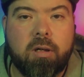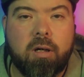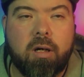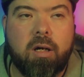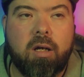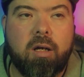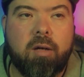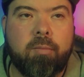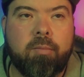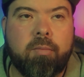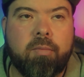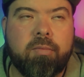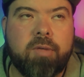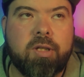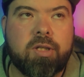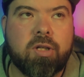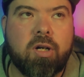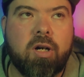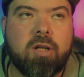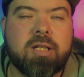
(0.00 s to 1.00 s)

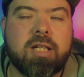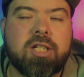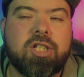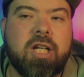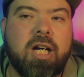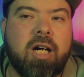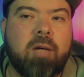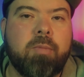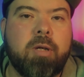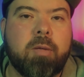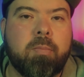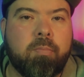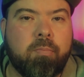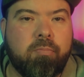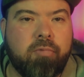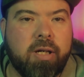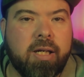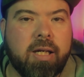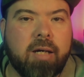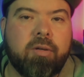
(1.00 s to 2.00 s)
Your taunts actually help you
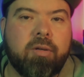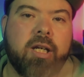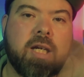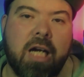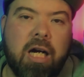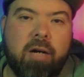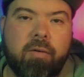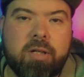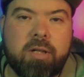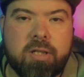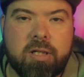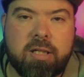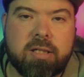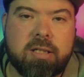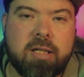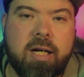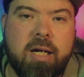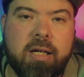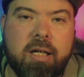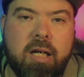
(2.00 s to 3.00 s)
bring out your character
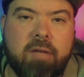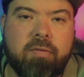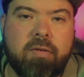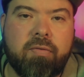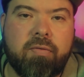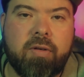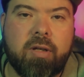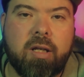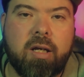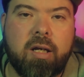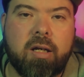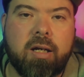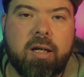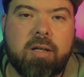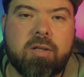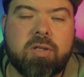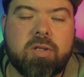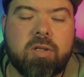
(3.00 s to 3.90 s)
design and everything like that.